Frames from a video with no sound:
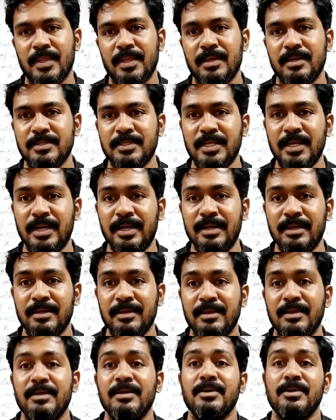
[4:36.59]
isn't it?
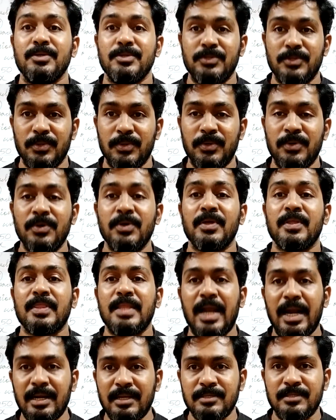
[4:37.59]
So
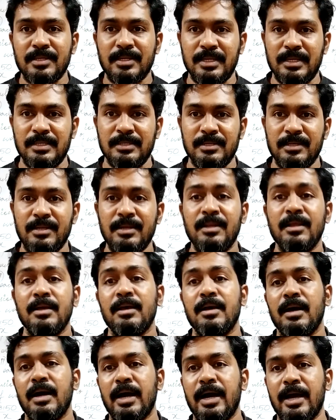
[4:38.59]
that is the reason
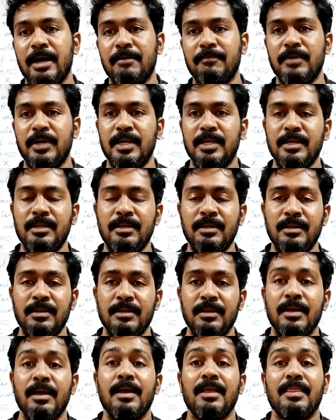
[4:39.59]
I have written
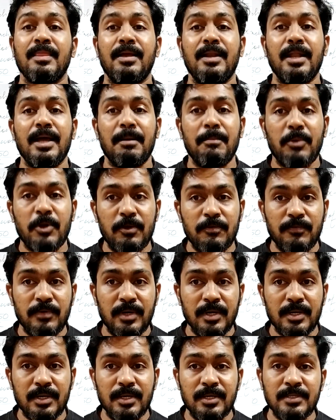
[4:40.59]
the number of
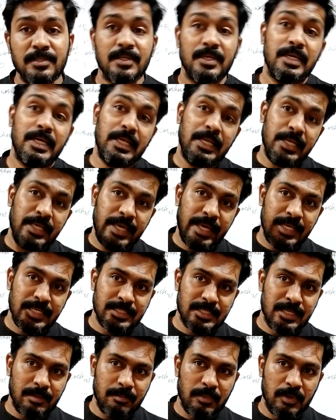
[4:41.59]
workers in case
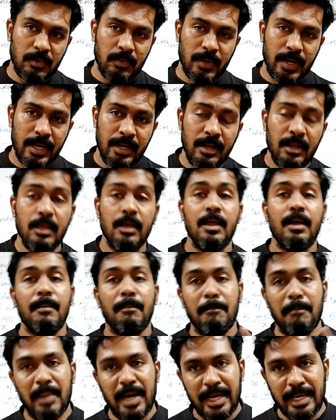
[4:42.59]
number 1
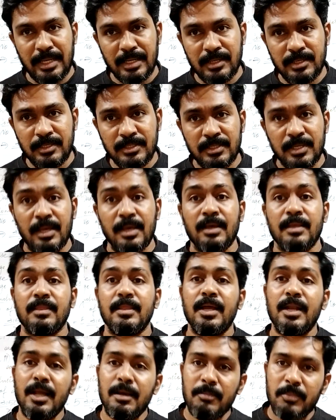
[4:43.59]
minus
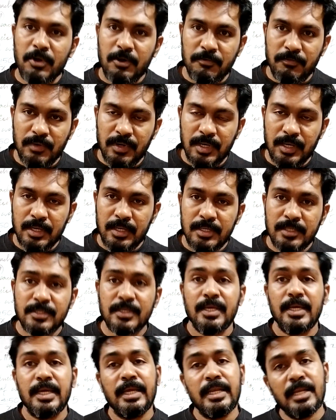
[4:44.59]
the number of workers
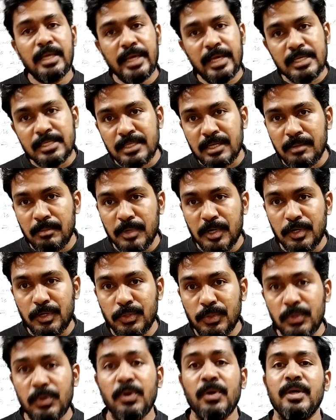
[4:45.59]
in case number
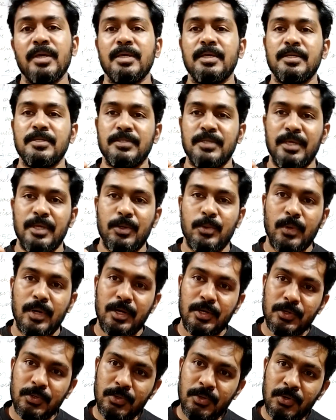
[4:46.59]
2 is equal
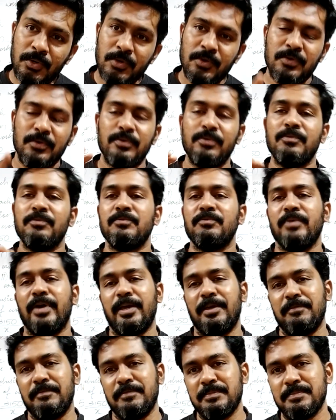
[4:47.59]
to 5.
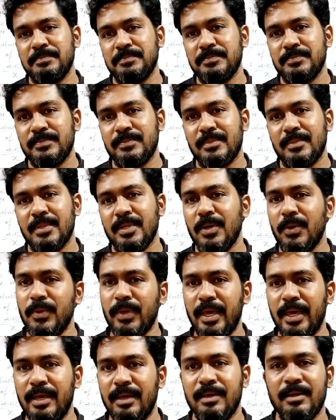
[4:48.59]

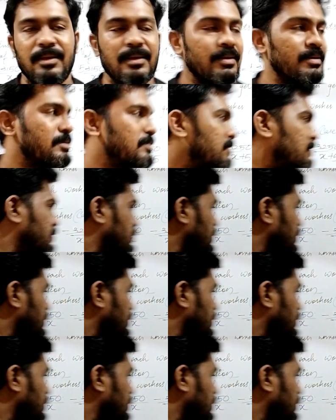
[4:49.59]
Okay. So